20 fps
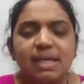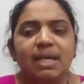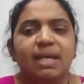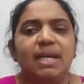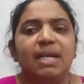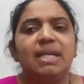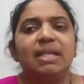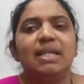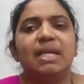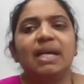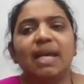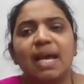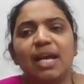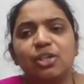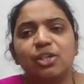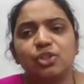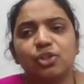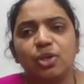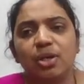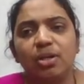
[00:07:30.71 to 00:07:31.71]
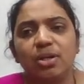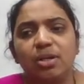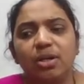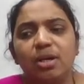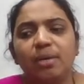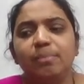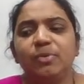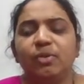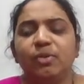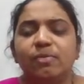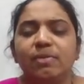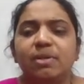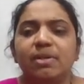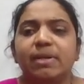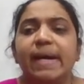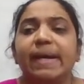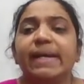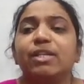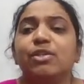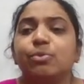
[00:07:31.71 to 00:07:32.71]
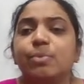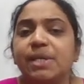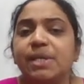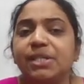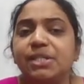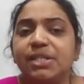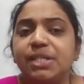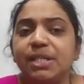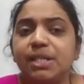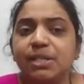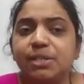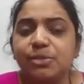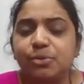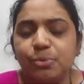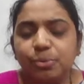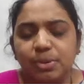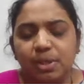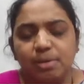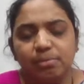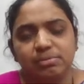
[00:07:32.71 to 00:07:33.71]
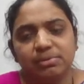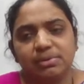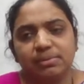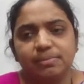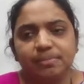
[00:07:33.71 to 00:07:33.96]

In the cash column, you will write 22,000.